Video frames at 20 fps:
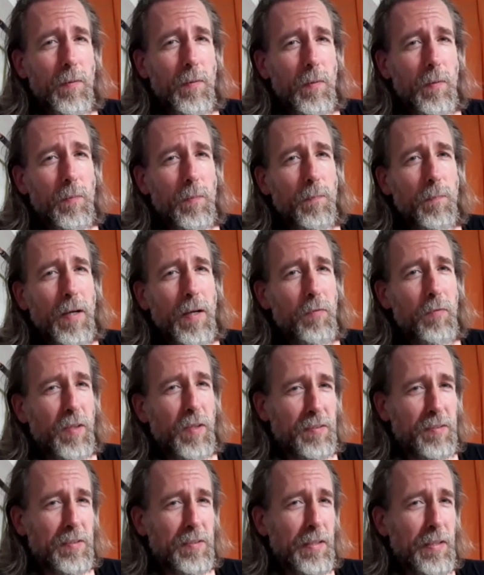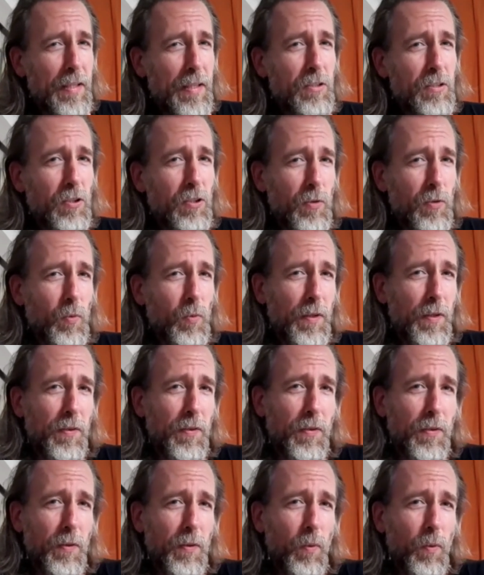my fascination
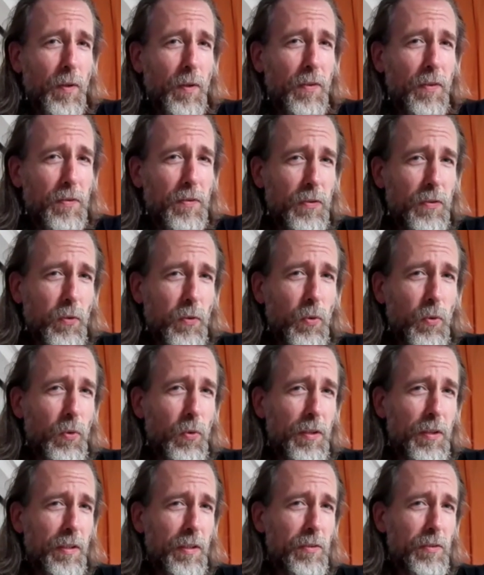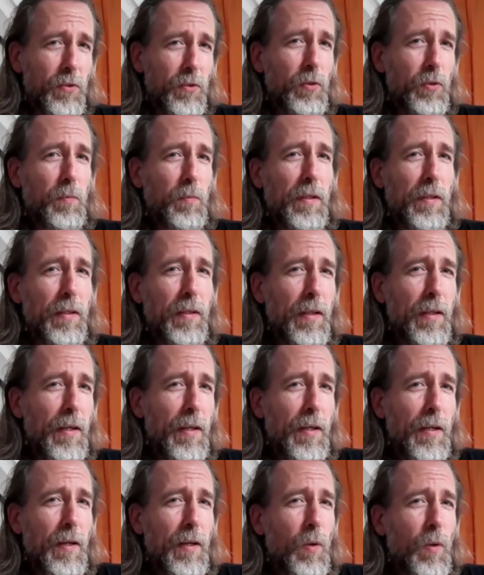with sword and swordplay
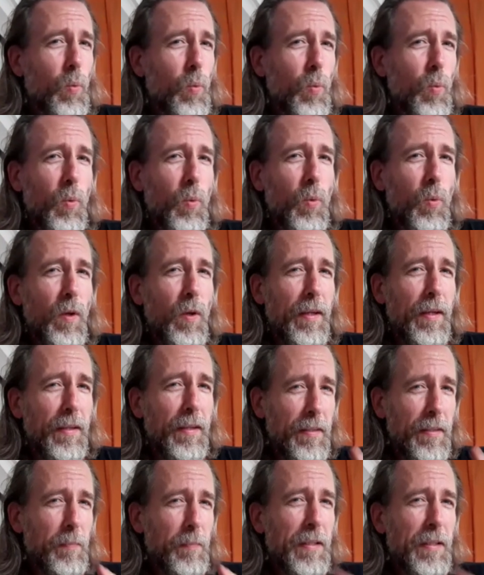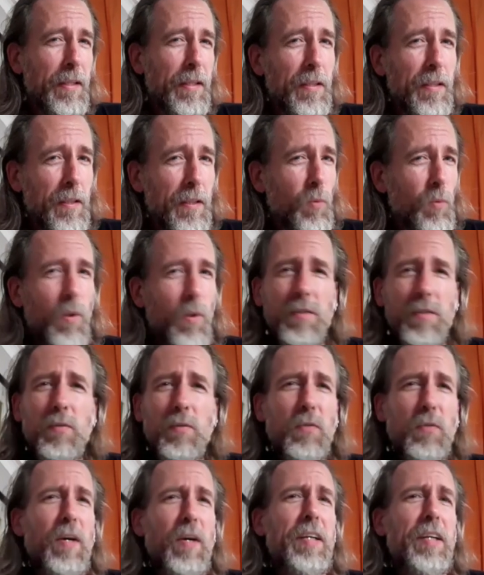in the beginning wasn't
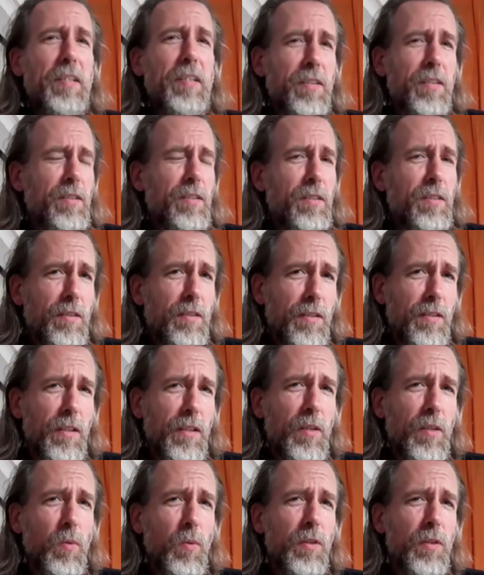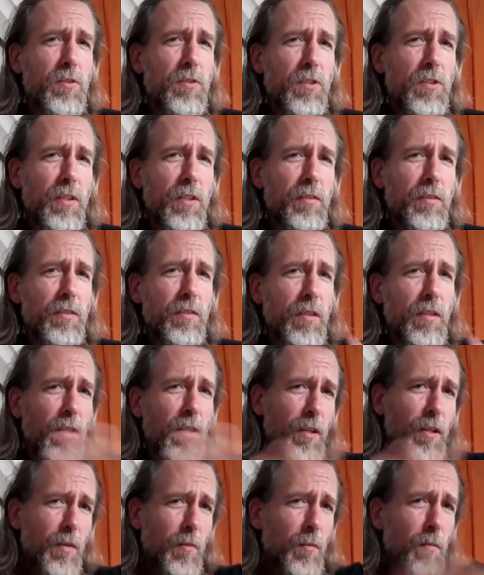fighting. It was just
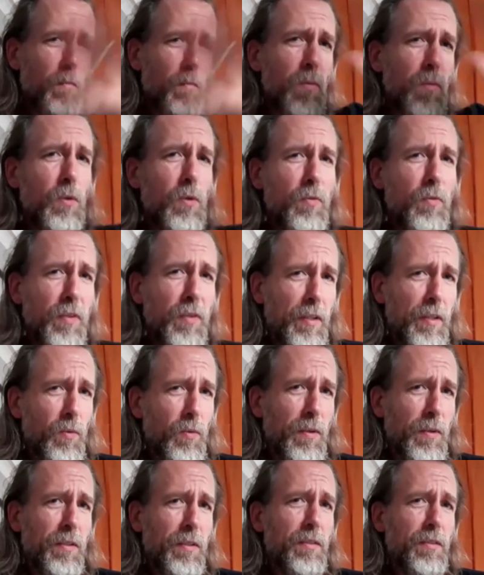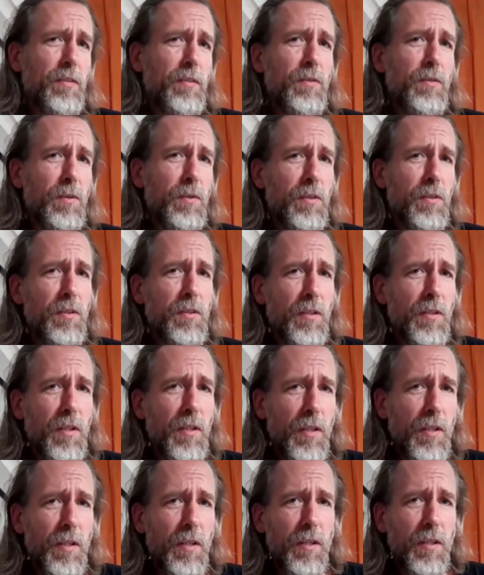moving with a sword.
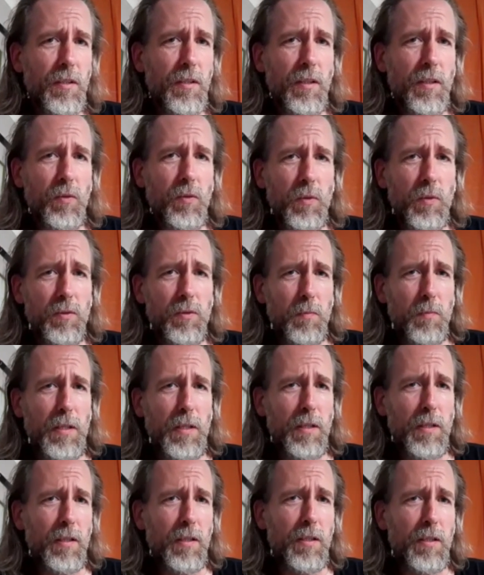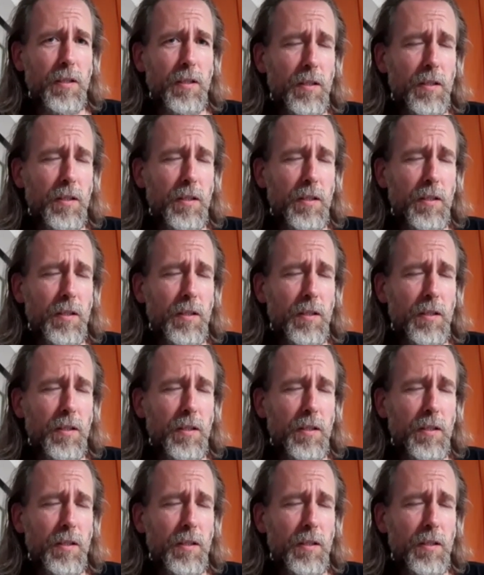That was my